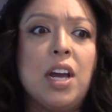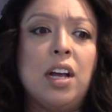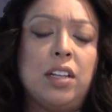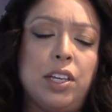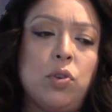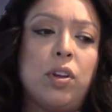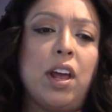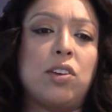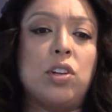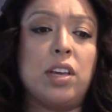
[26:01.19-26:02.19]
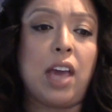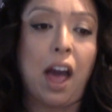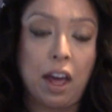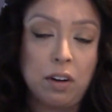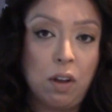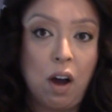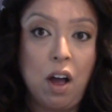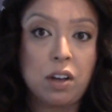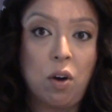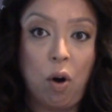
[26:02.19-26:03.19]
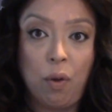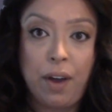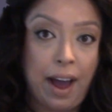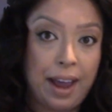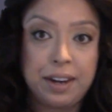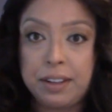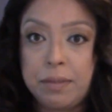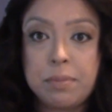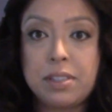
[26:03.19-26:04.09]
Like, you can actually catalog all the items that